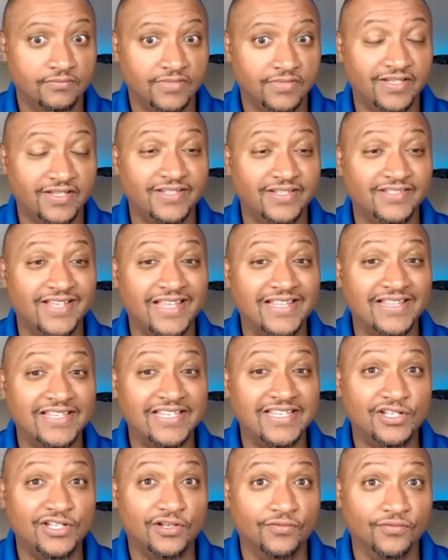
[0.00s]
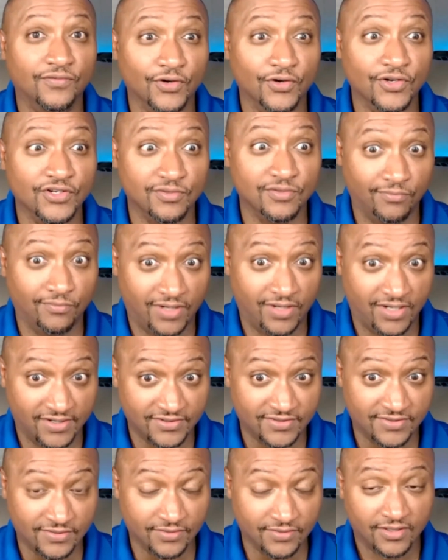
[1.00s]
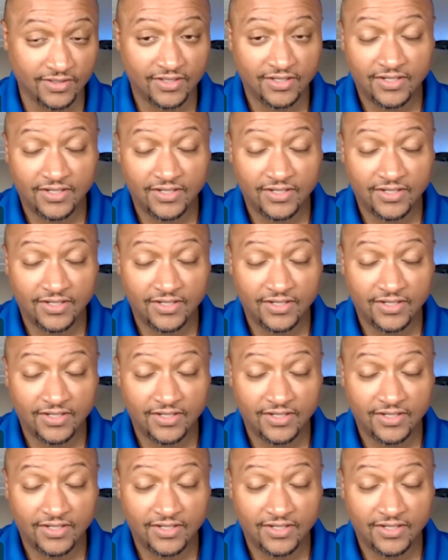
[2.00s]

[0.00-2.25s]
He is a lead conversion monster.